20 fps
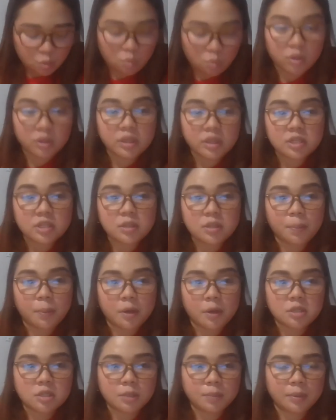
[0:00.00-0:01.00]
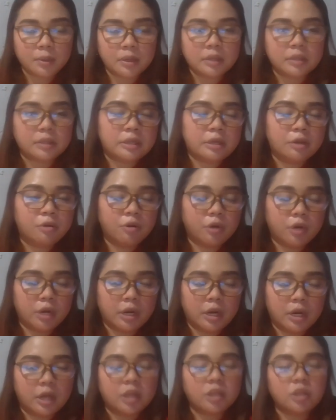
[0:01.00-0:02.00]
what is the possibility
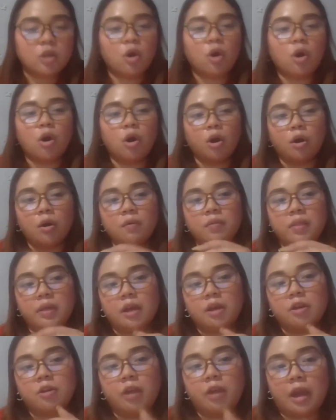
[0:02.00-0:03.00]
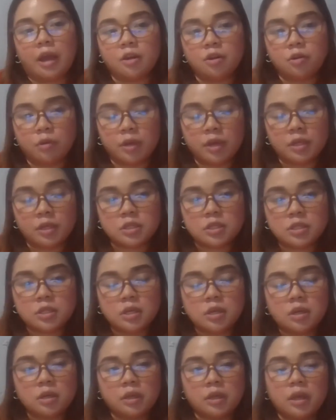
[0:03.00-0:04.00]
rate of a graduates